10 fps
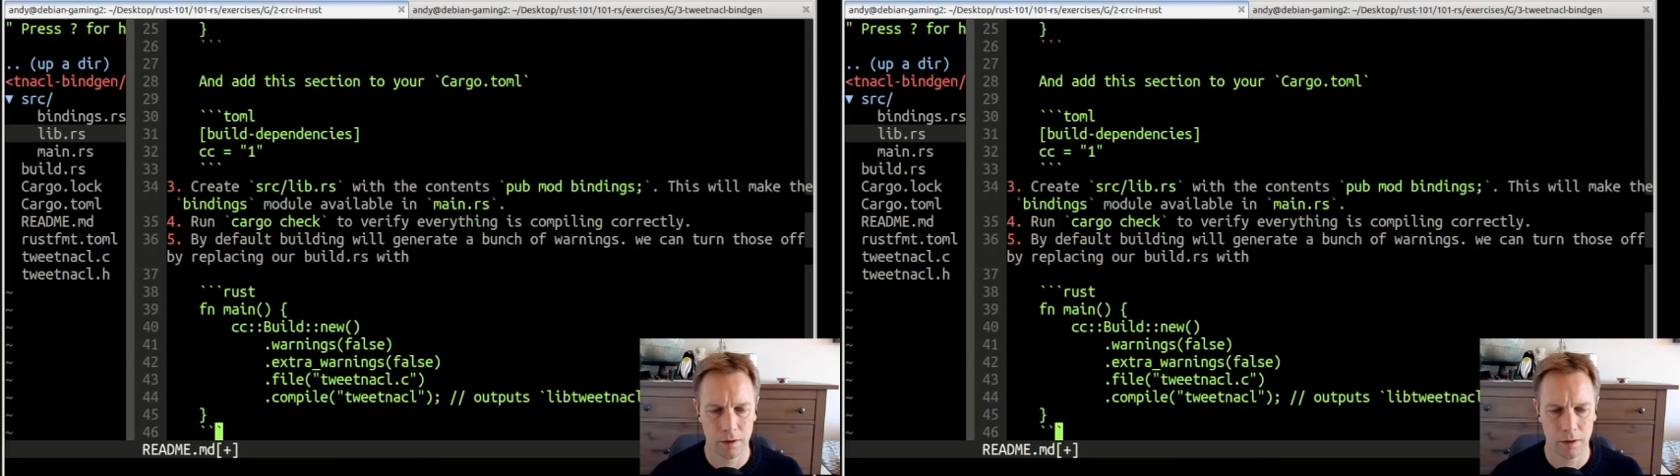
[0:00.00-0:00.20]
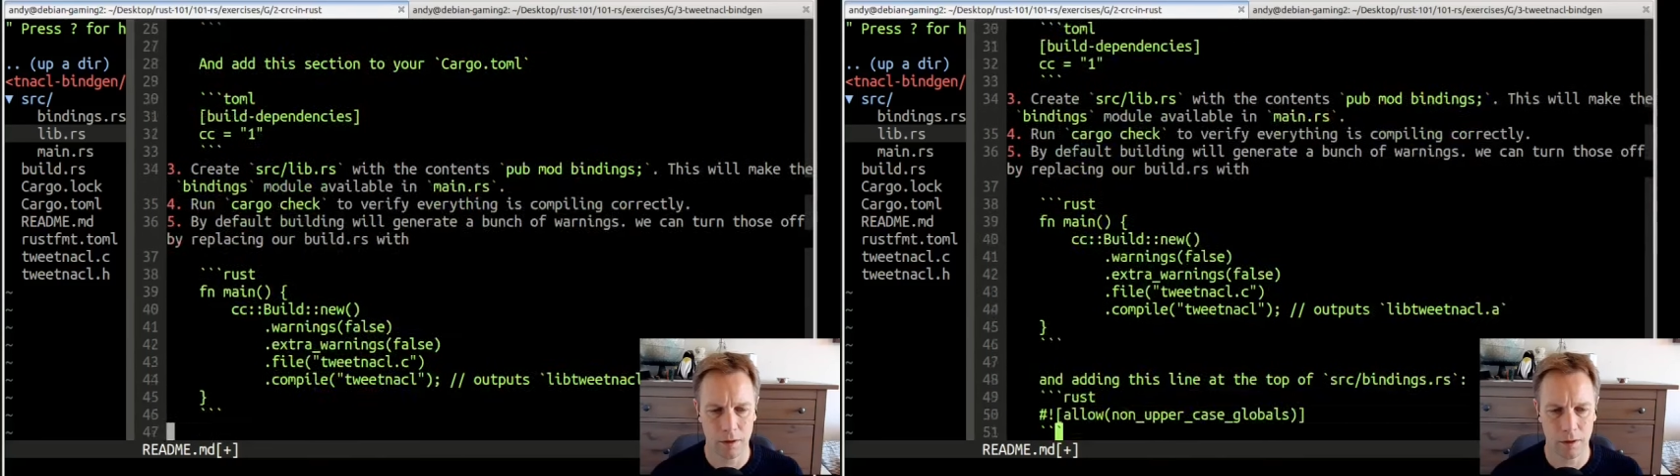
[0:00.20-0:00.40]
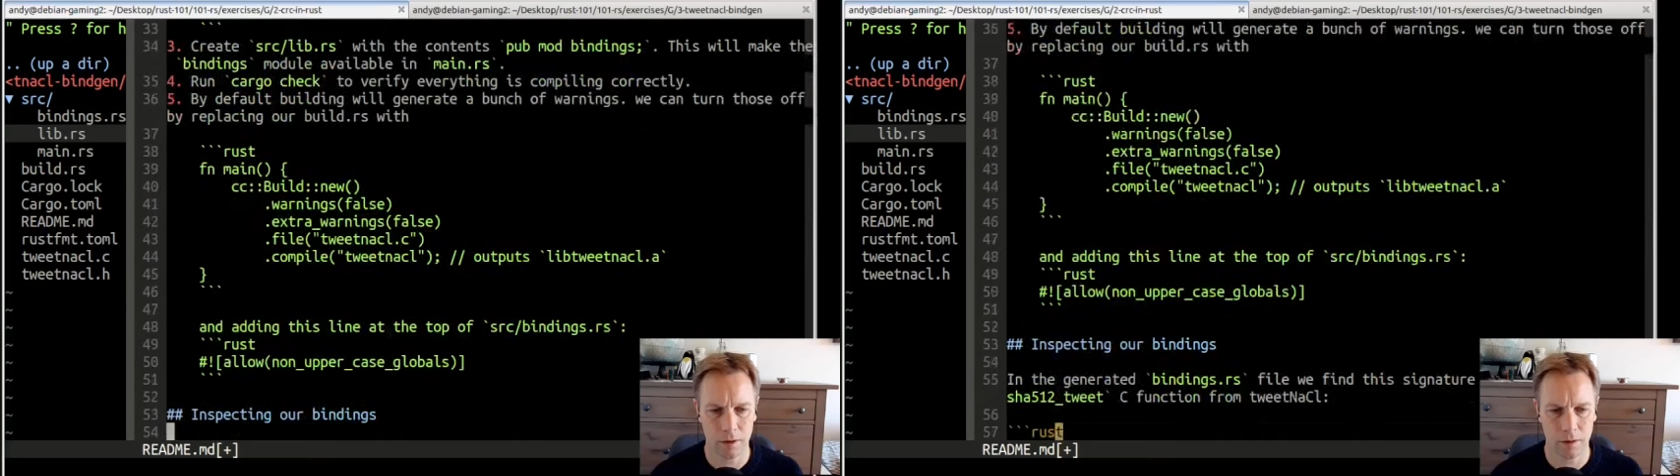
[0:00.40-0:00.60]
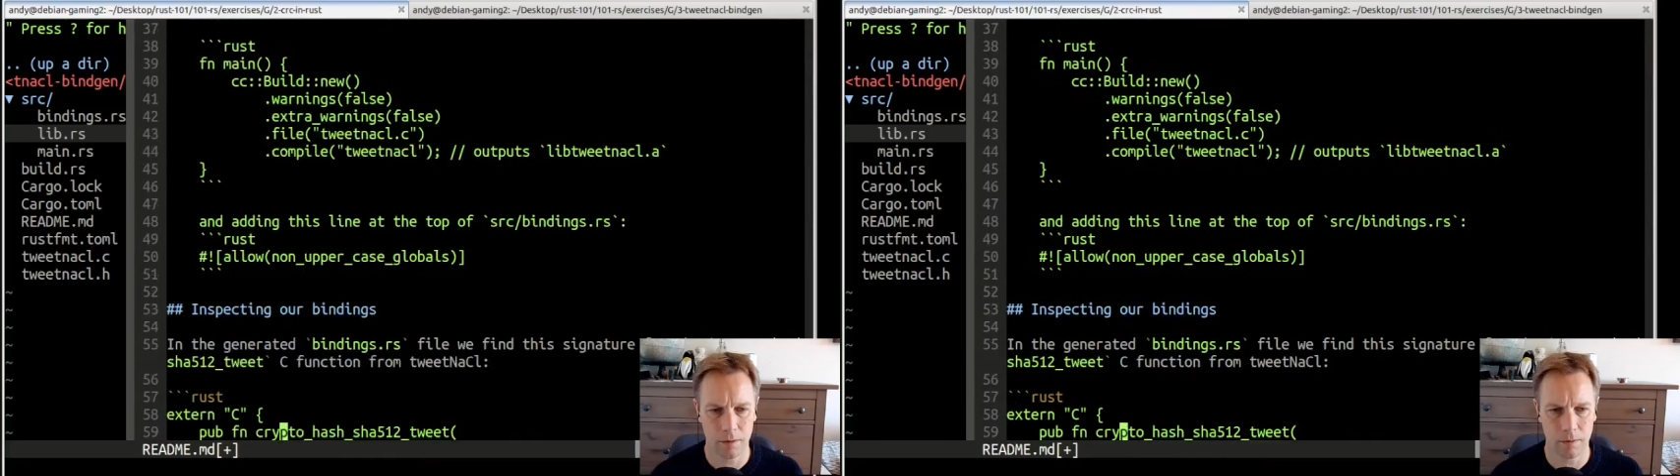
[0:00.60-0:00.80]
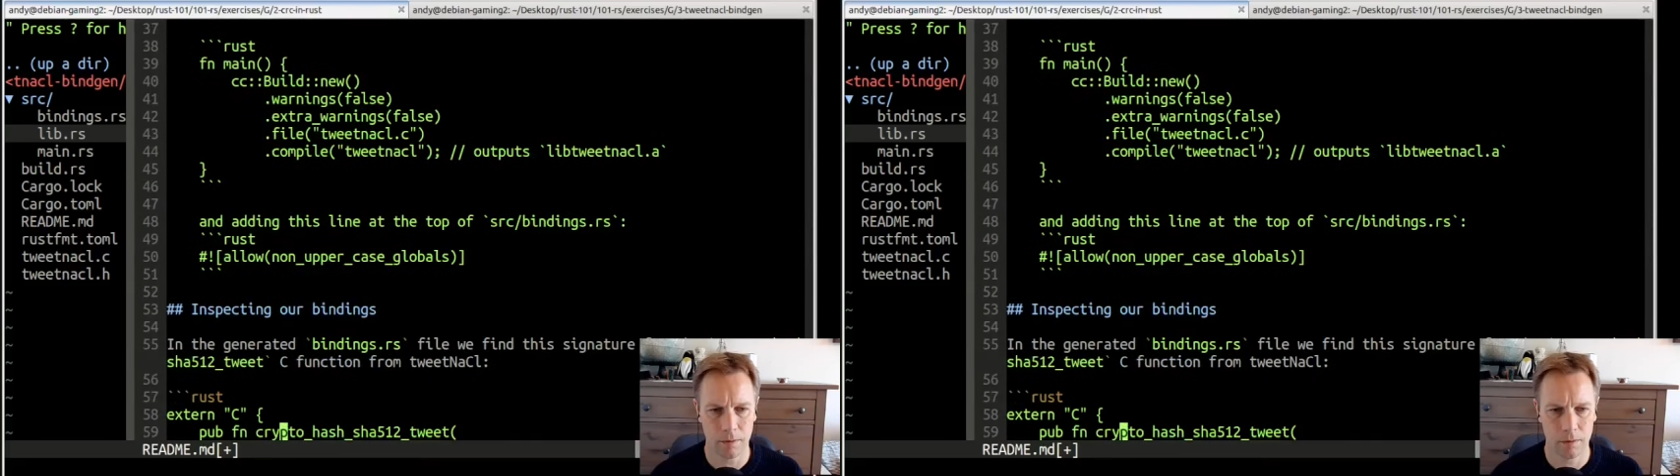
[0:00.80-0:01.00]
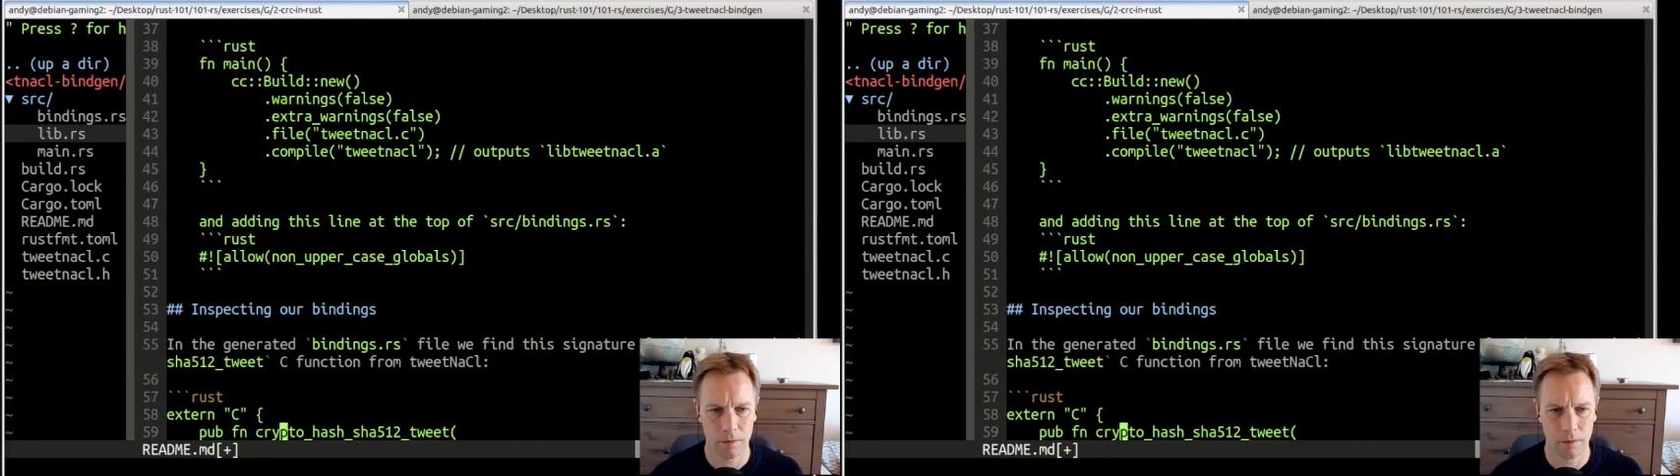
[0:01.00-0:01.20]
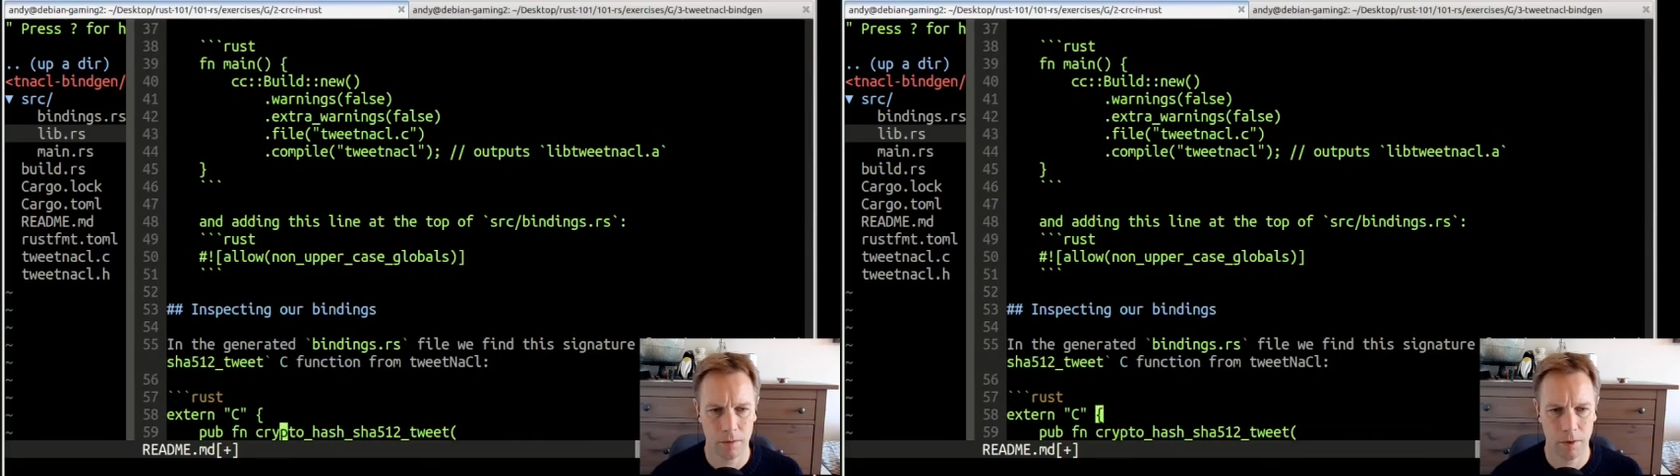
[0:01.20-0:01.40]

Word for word: Um, oh,